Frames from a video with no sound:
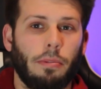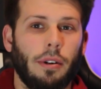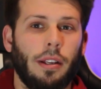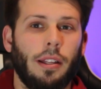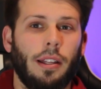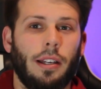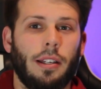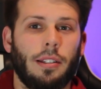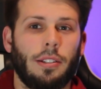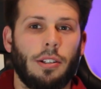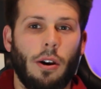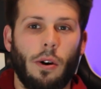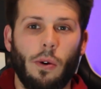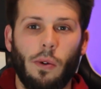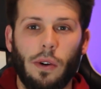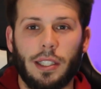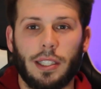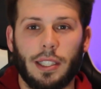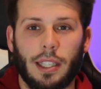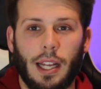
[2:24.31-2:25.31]
Breathing is
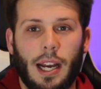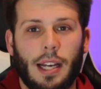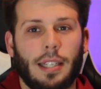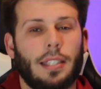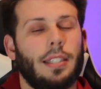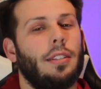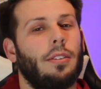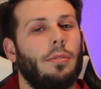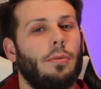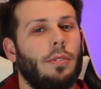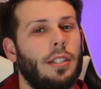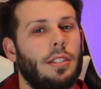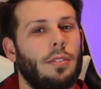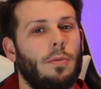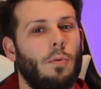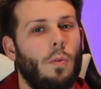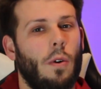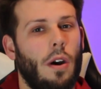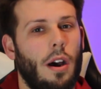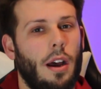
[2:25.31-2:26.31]
always last, and the
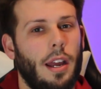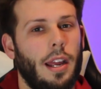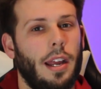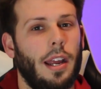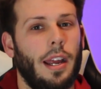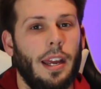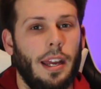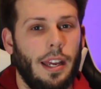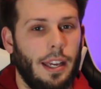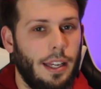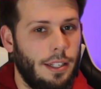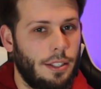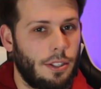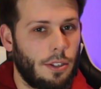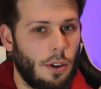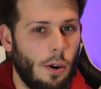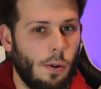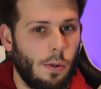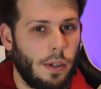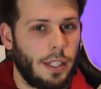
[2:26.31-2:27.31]
reason why it is
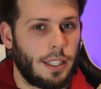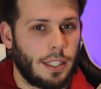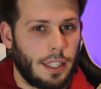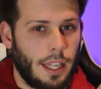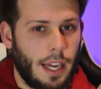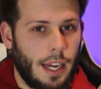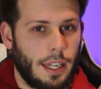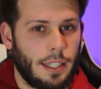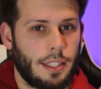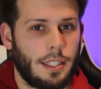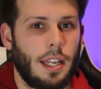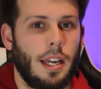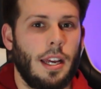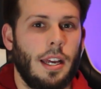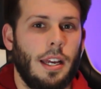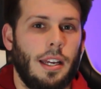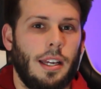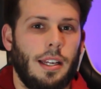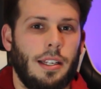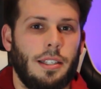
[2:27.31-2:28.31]
always last
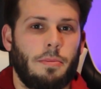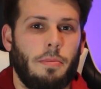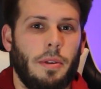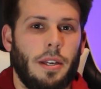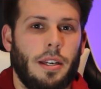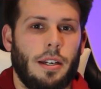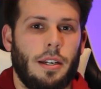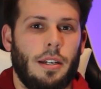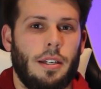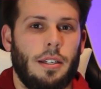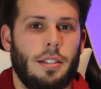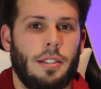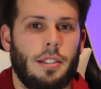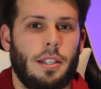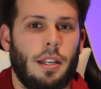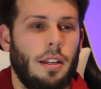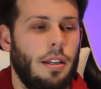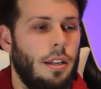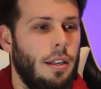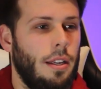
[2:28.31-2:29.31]
is
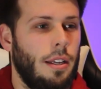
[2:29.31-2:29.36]
because